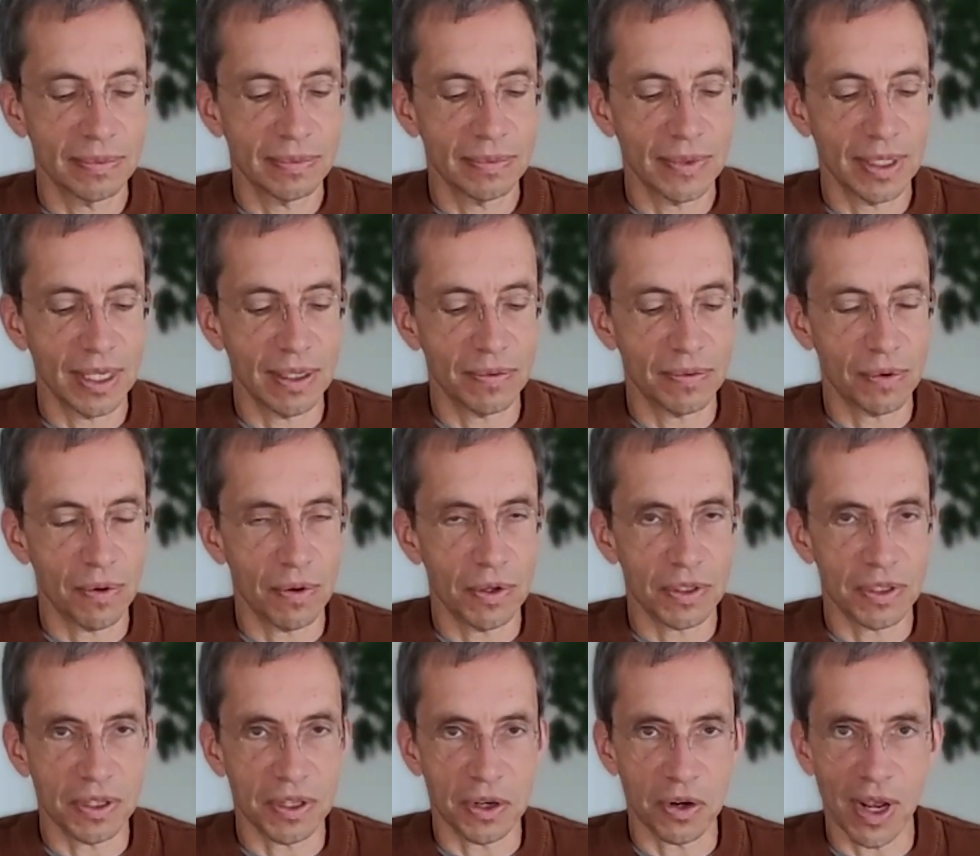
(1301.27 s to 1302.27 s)
and of course, in
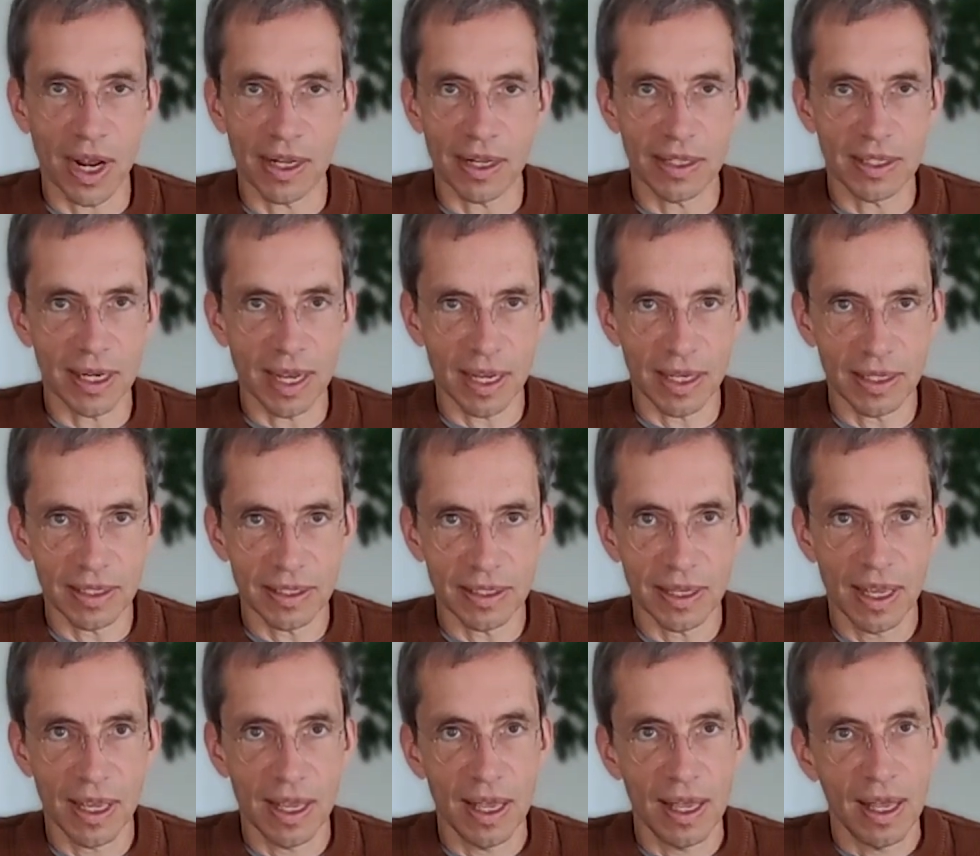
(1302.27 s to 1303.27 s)
the United States,
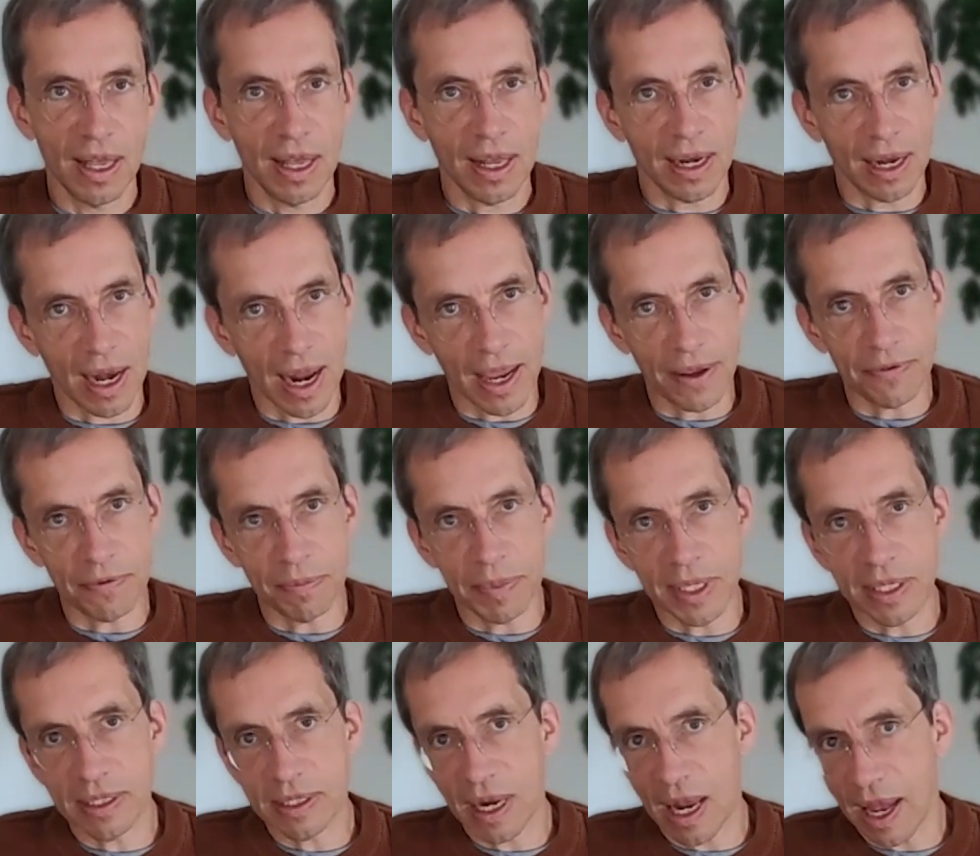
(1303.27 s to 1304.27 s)
life means
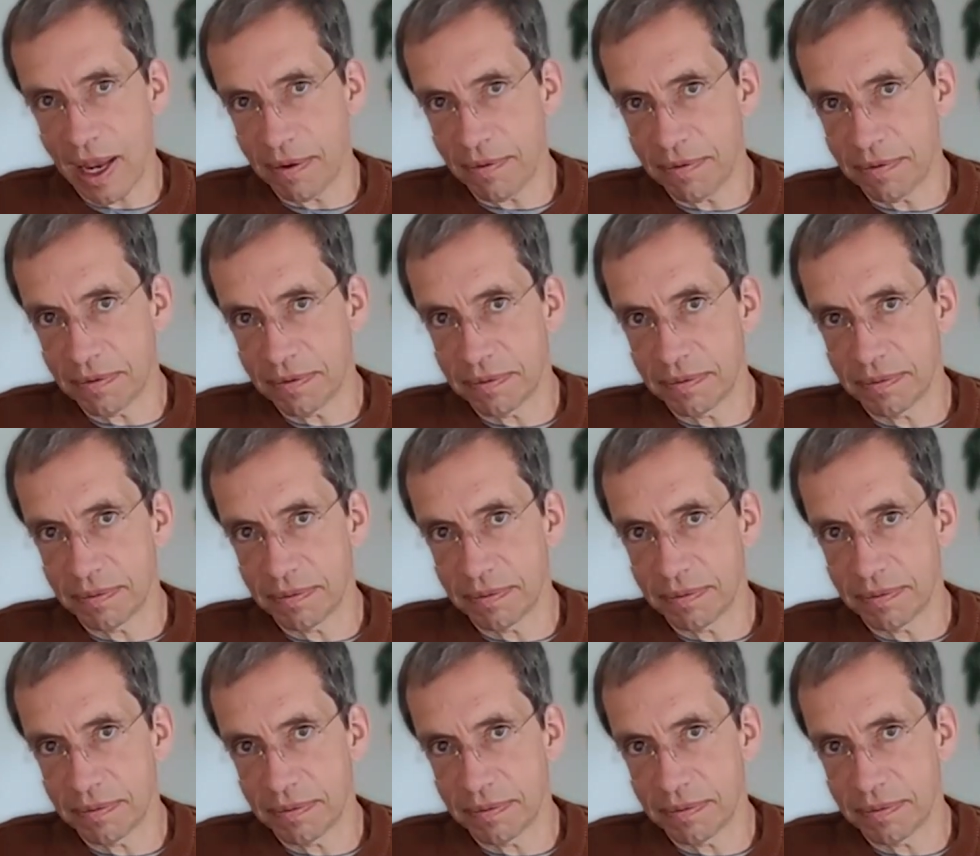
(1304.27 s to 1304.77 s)
life.